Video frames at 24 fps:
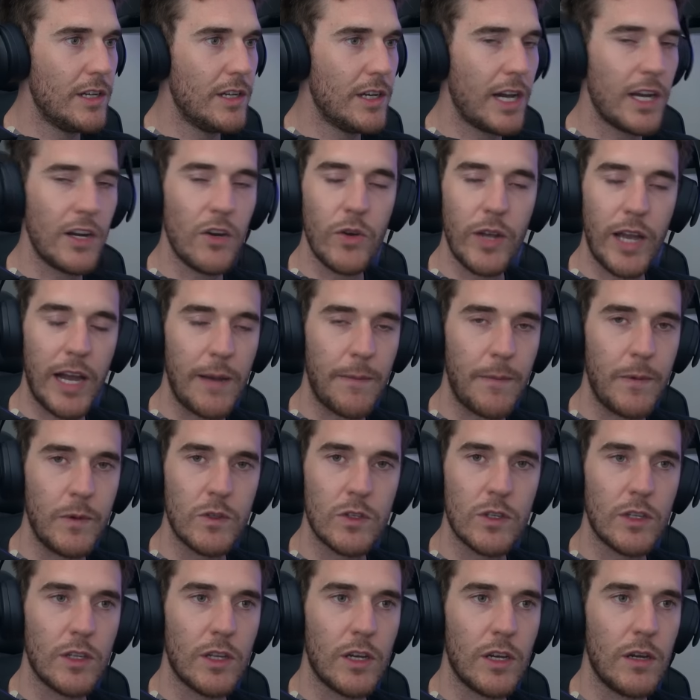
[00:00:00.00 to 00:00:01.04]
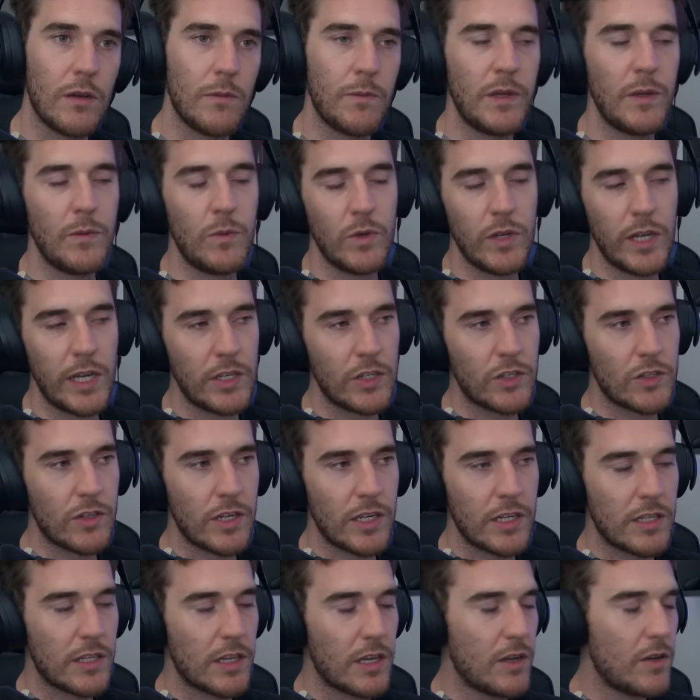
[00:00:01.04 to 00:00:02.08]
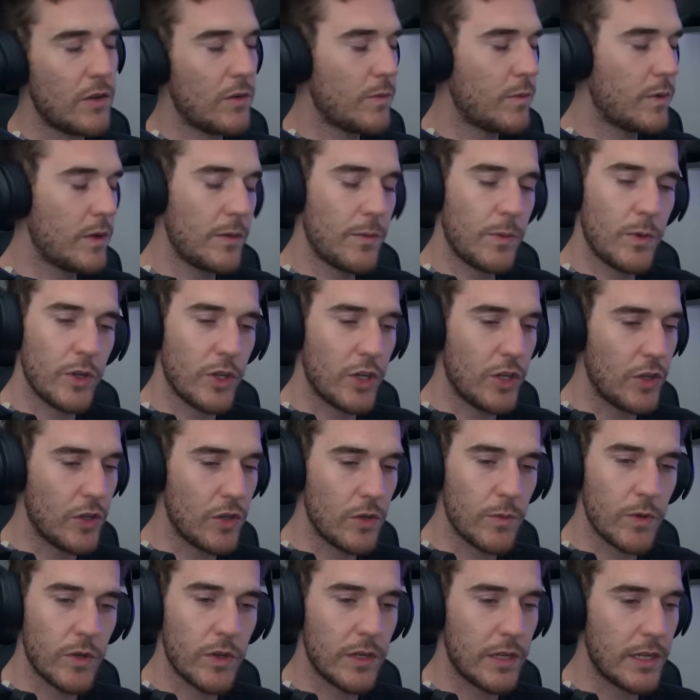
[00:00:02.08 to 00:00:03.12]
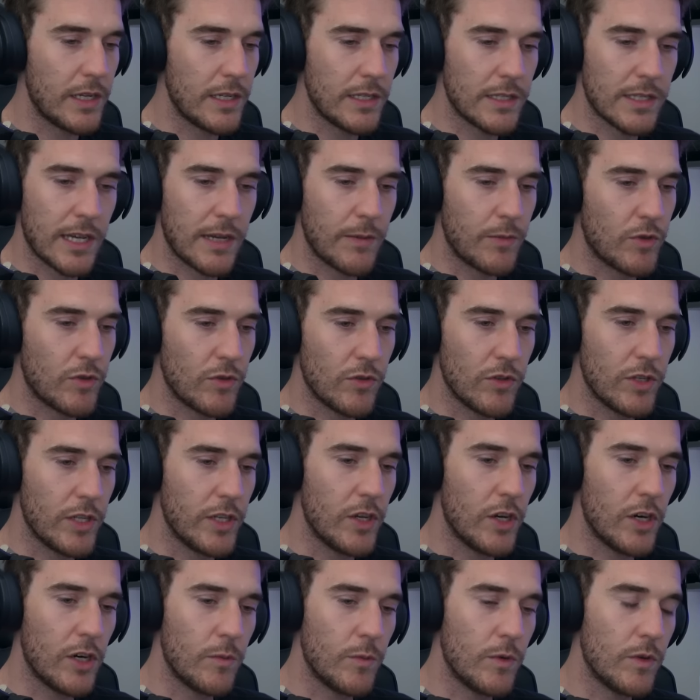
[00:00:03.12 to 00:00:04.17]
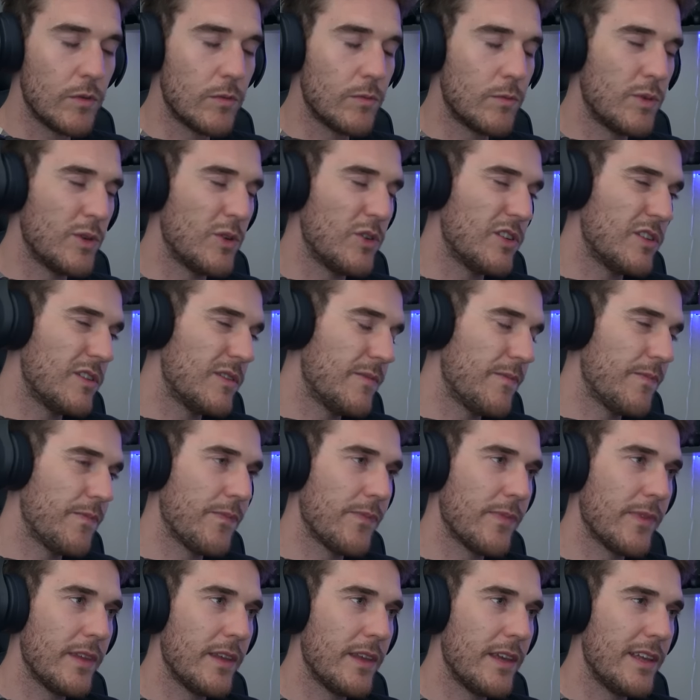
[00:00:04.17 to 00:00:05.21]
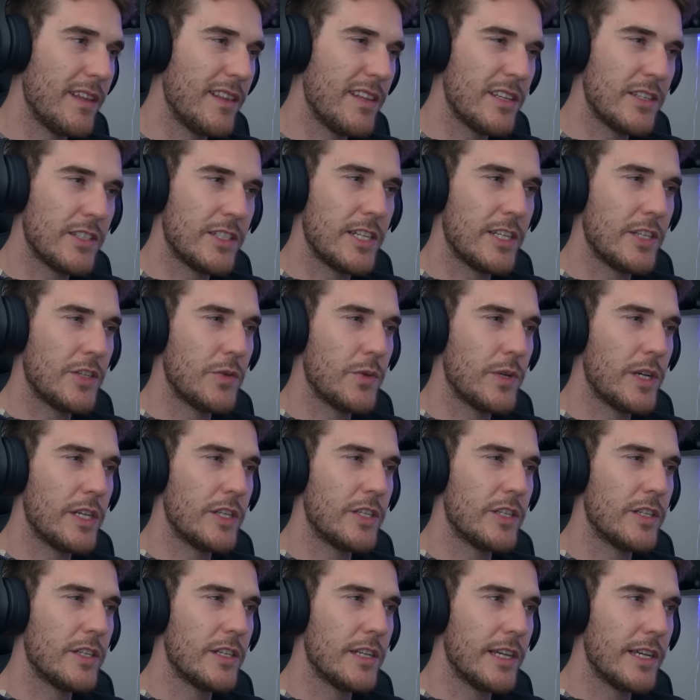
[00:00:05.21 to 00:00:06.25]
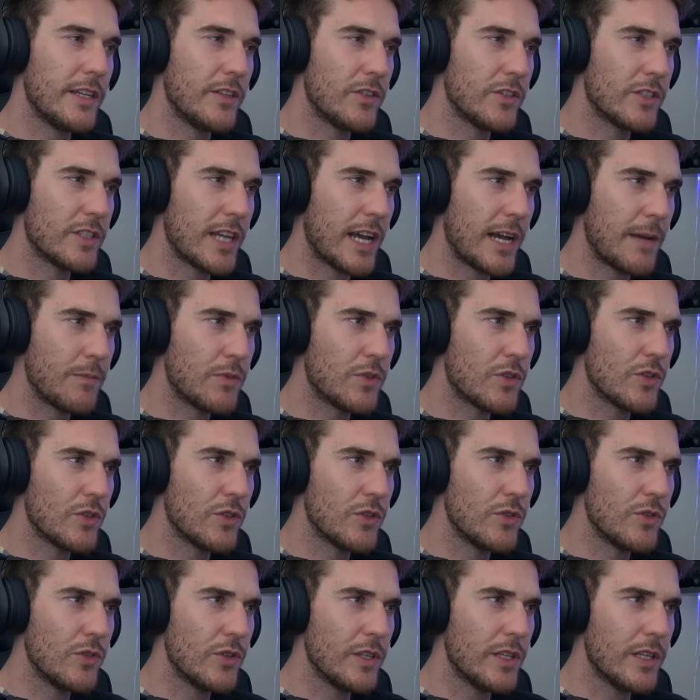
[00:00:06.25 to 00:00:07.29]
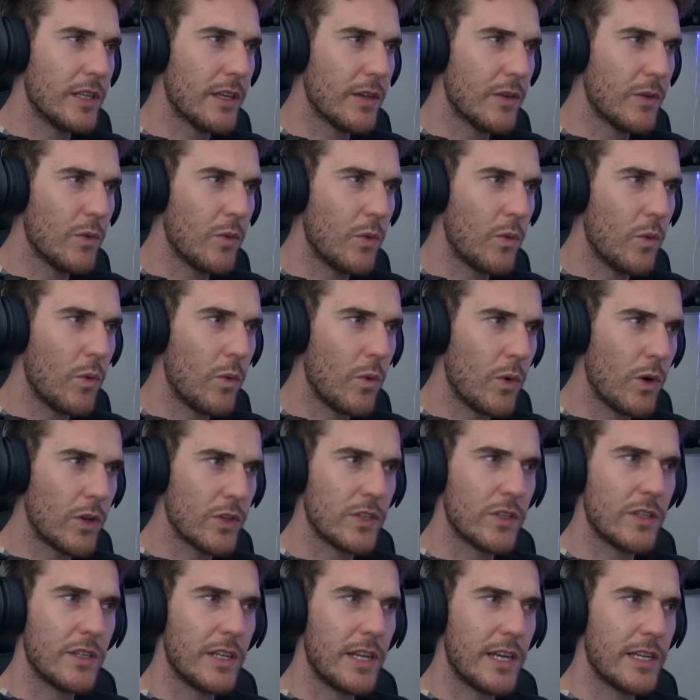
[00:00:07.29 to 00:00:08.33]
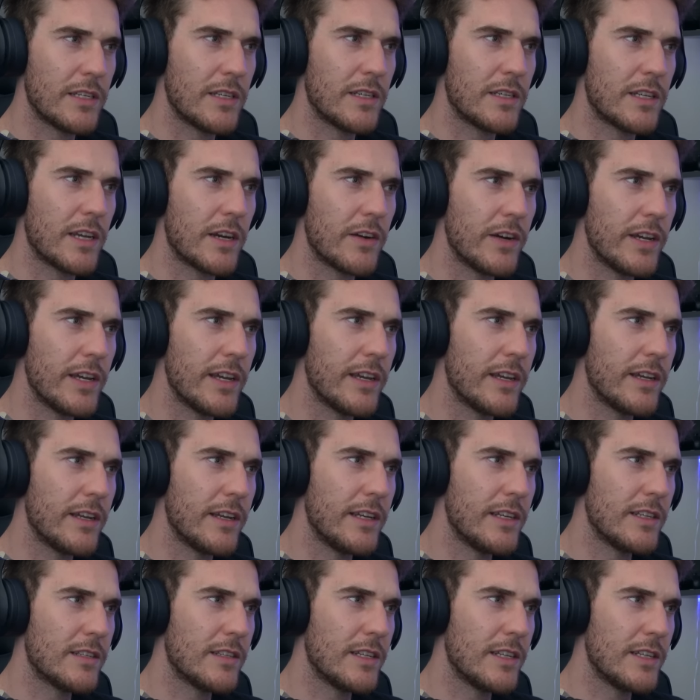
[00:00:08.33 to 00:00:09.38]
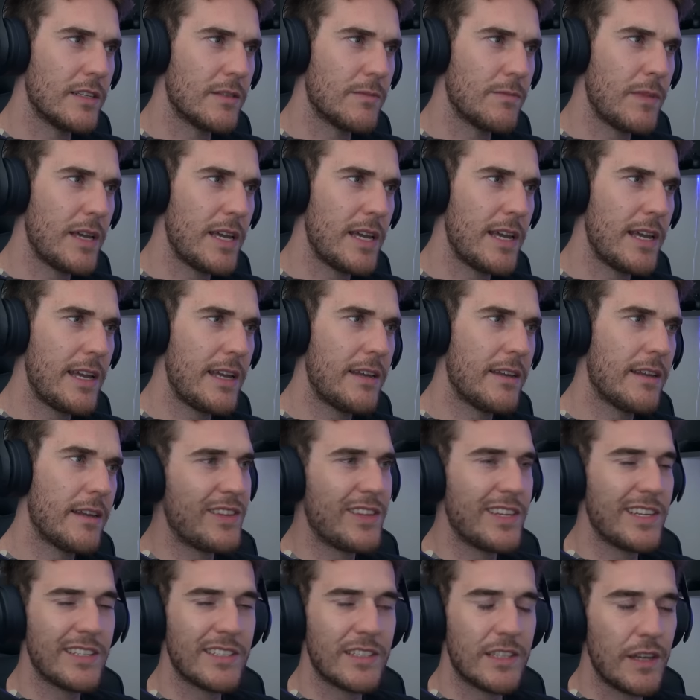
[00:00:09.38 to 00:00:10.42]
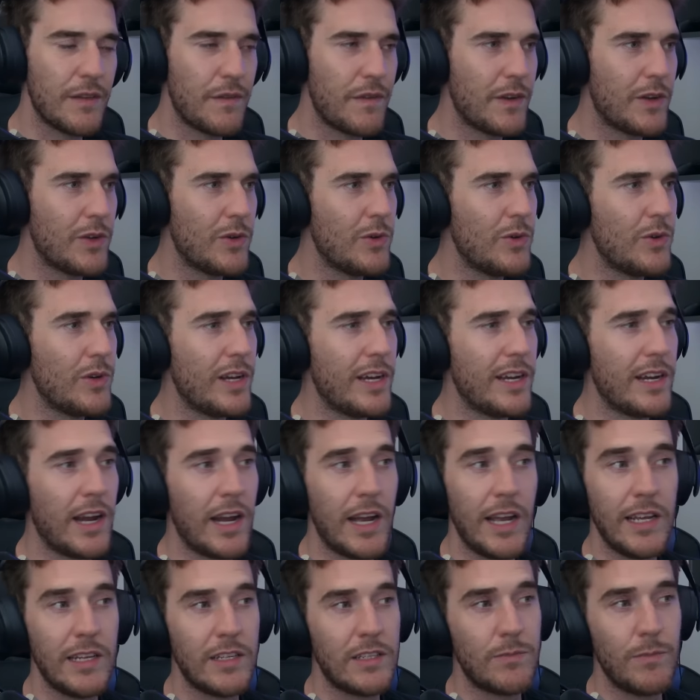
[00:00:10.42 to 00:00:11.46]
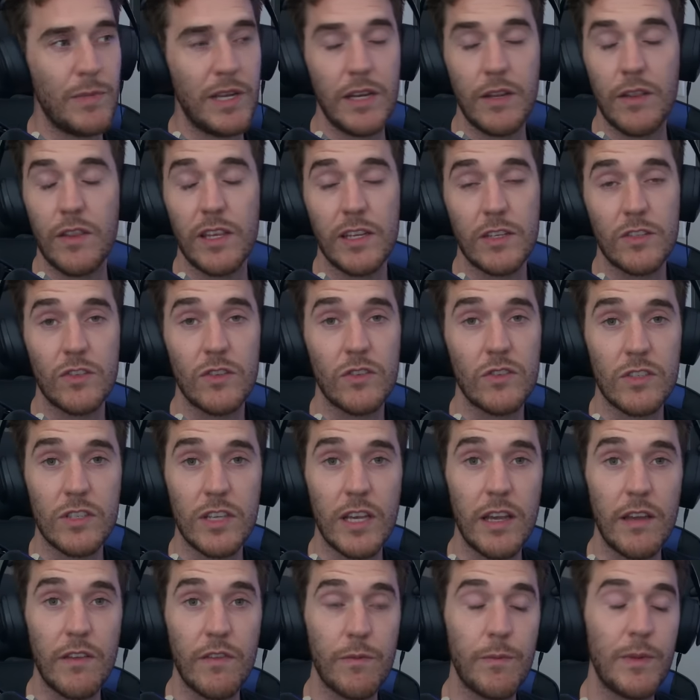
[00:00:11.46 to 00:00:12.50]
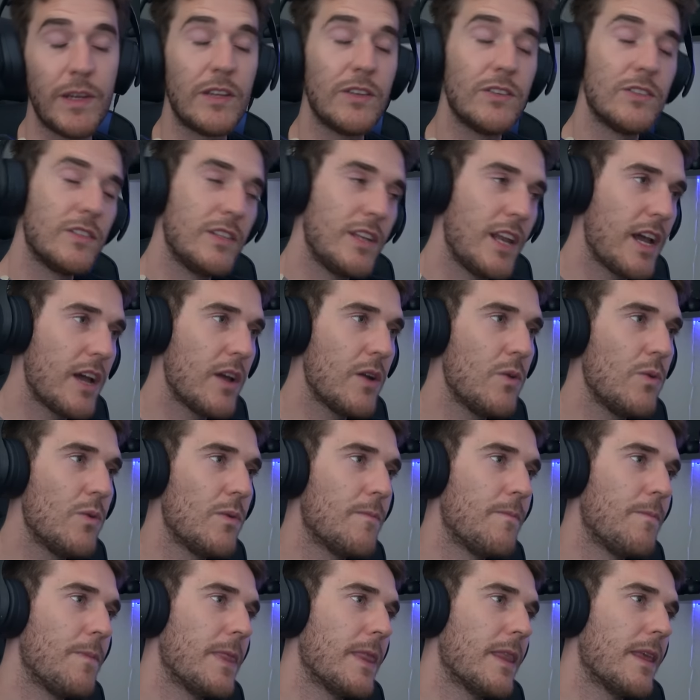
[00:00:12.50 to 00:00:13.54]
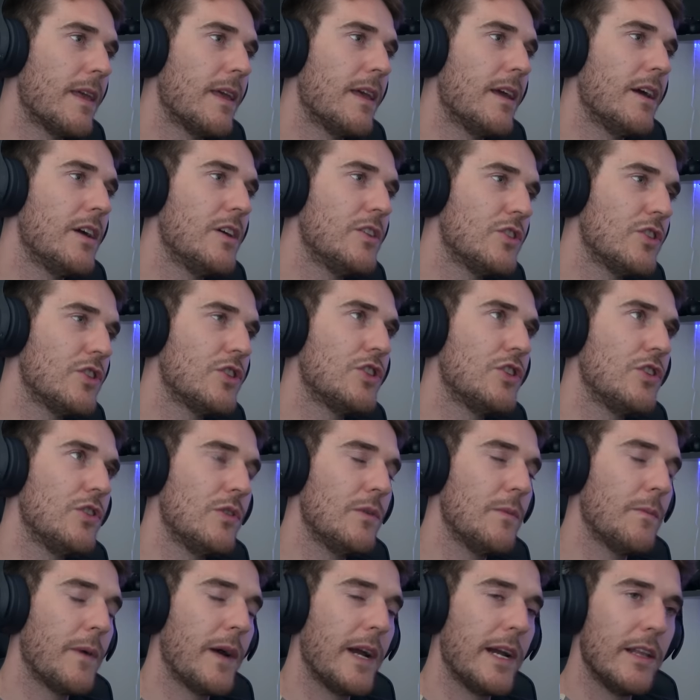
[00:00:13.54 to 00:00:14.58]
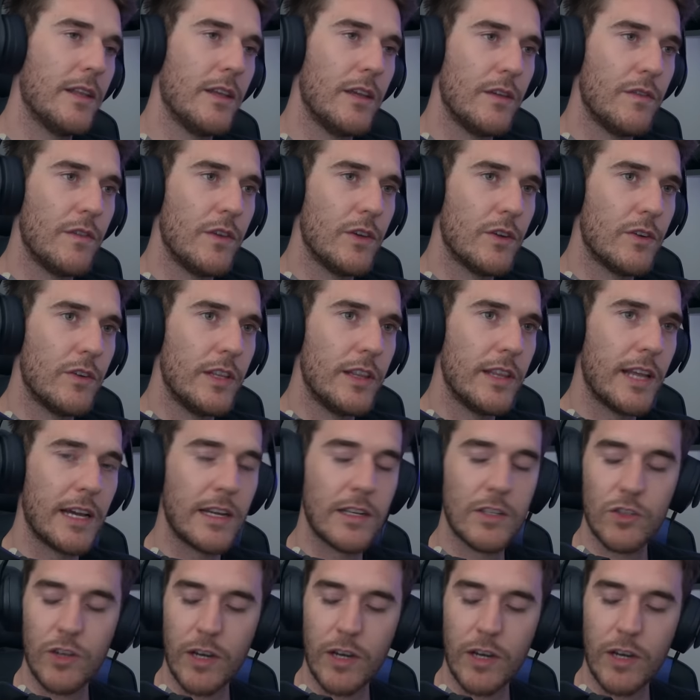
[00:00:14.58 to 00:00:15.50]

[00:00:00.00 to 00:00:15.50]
I know it happens a lot. People get stressed out. People are human. It's absolutely normal. But in this situation, it just absolutely wasn't necessary, and it's it's made things difficult and it's made things unsafe because now. As a student pilot, if you're in that